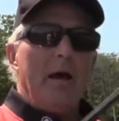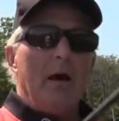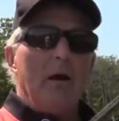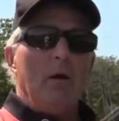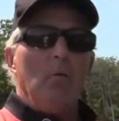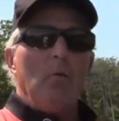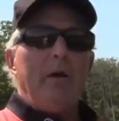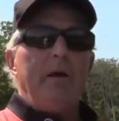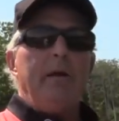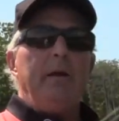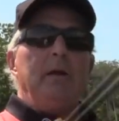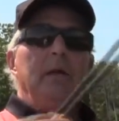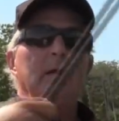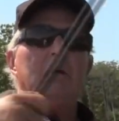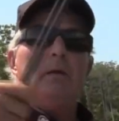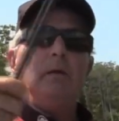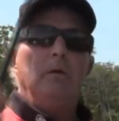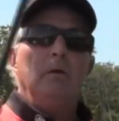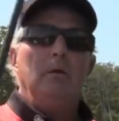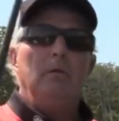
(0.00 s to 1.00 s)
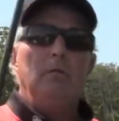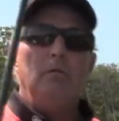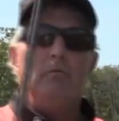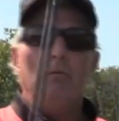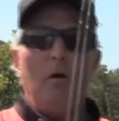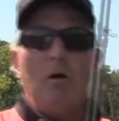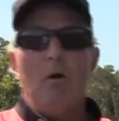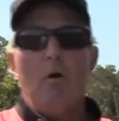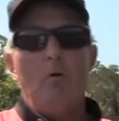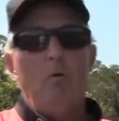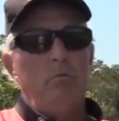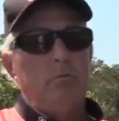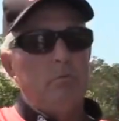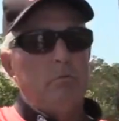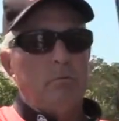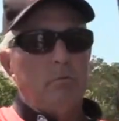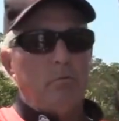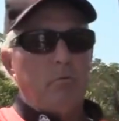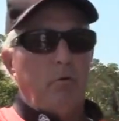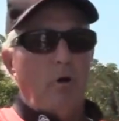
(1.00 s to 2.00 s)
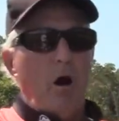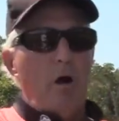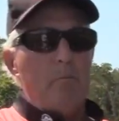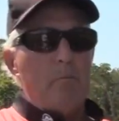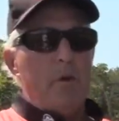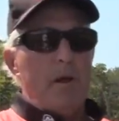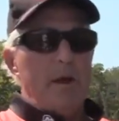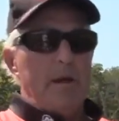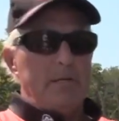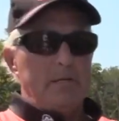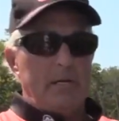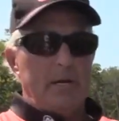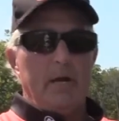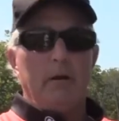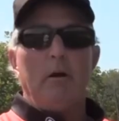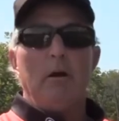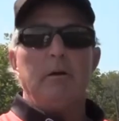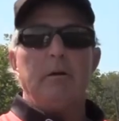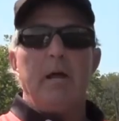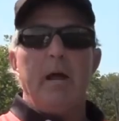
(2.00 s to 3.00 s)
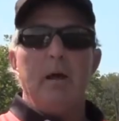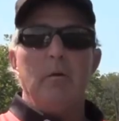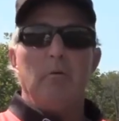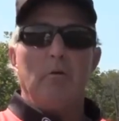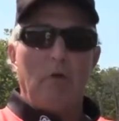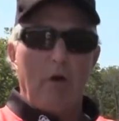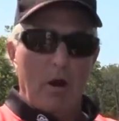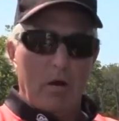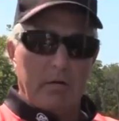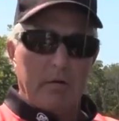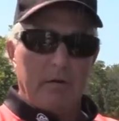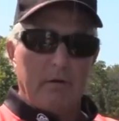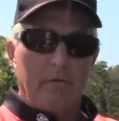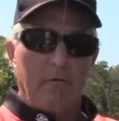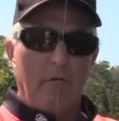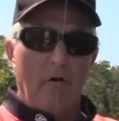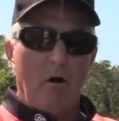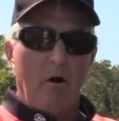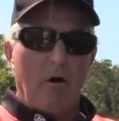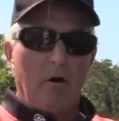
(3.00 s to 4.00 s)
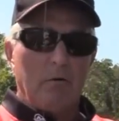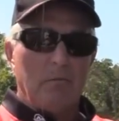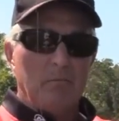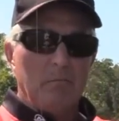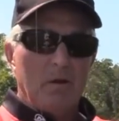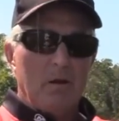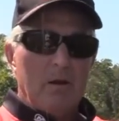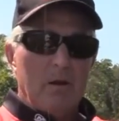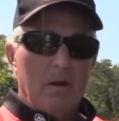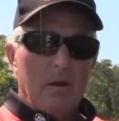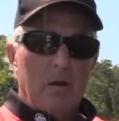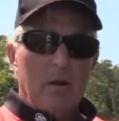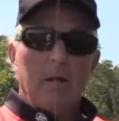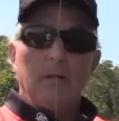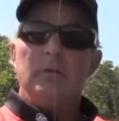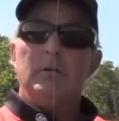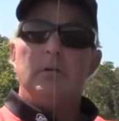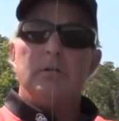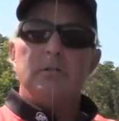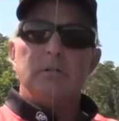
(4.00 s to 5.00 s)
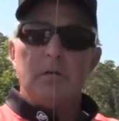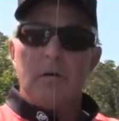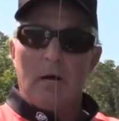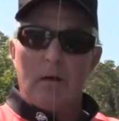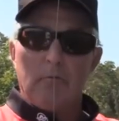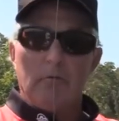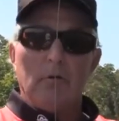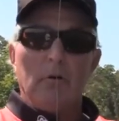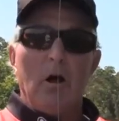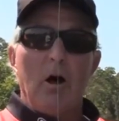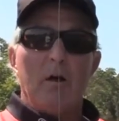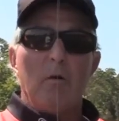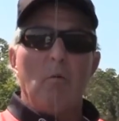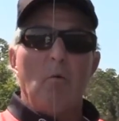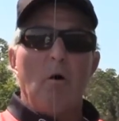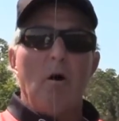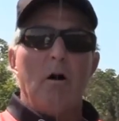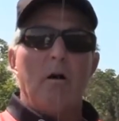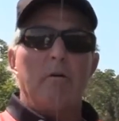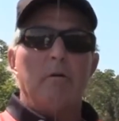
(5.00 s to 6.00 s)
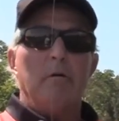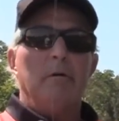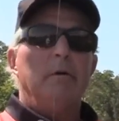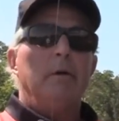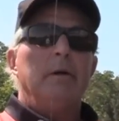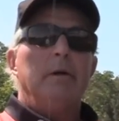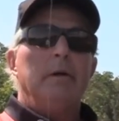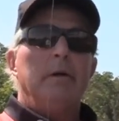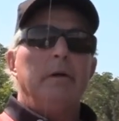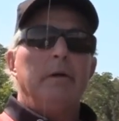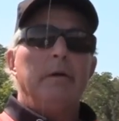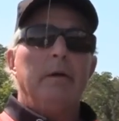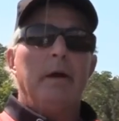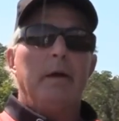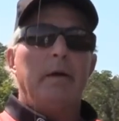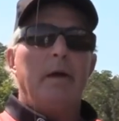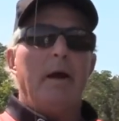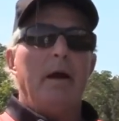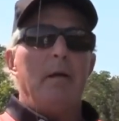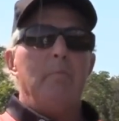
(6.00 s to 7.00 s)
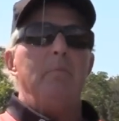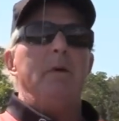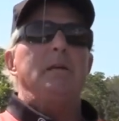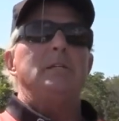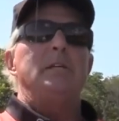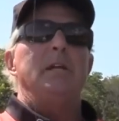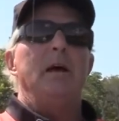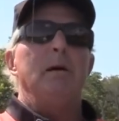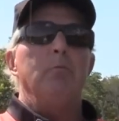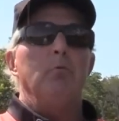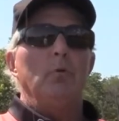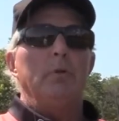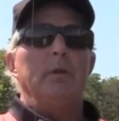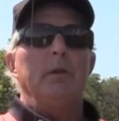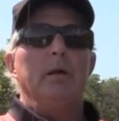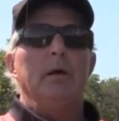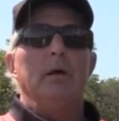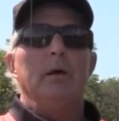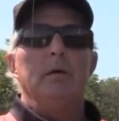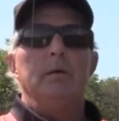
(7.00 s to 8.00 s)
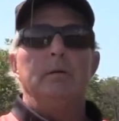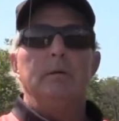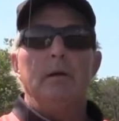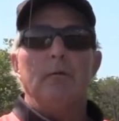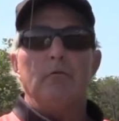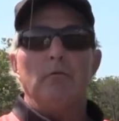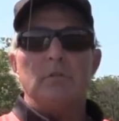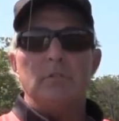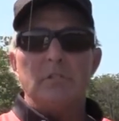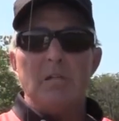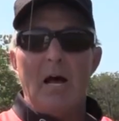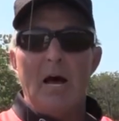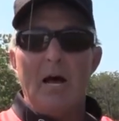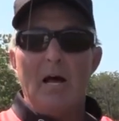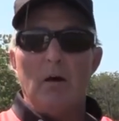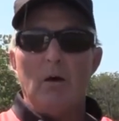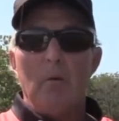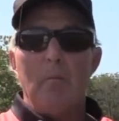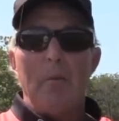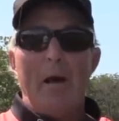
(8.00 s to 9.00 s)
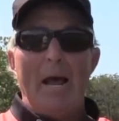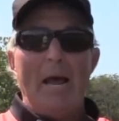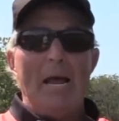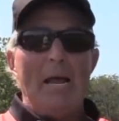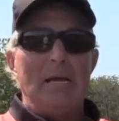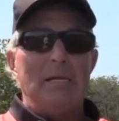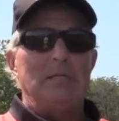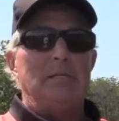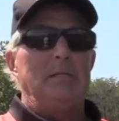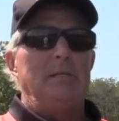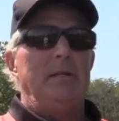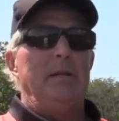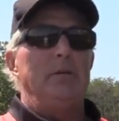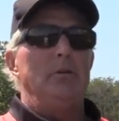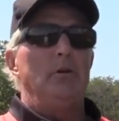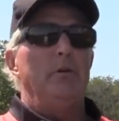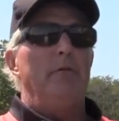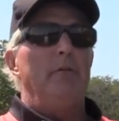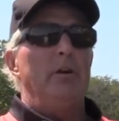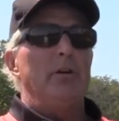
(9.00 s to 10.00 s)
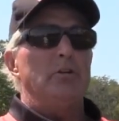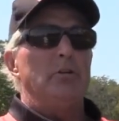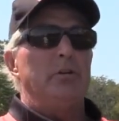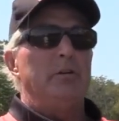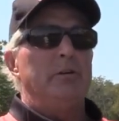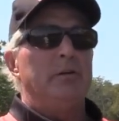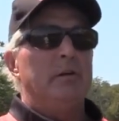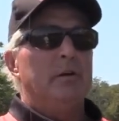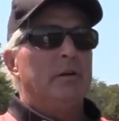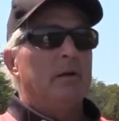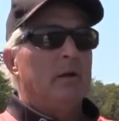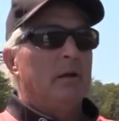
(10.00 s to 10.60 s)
of how we throw prop baits here on Table Rock in the fall. Just cover a lot of water. You gotta kind of mix it up with the different style of banks that you're fishing.